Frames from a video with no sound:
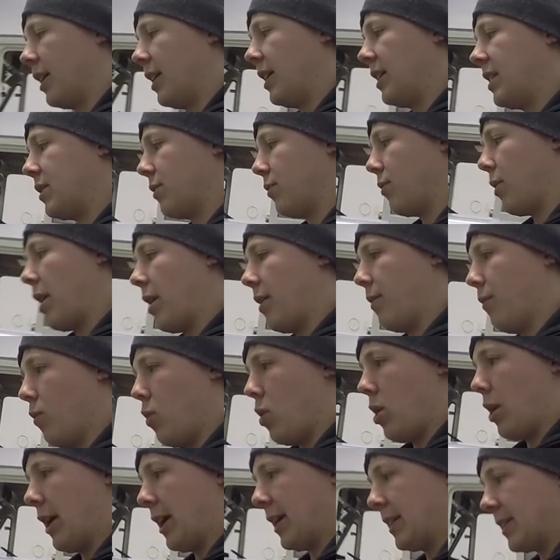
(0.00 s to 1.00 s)
I need to run
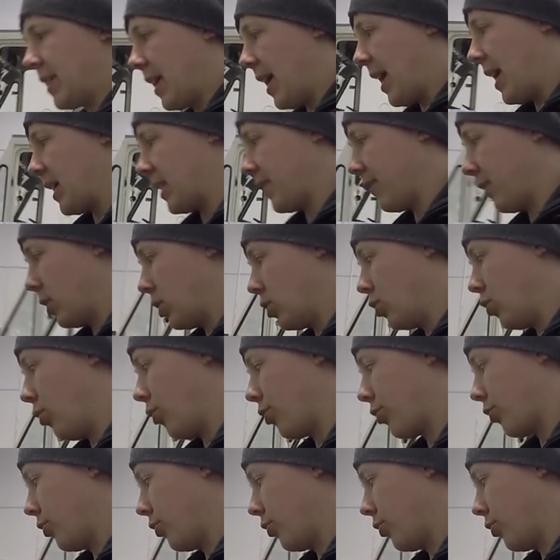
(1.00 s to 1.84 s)
wires out of the door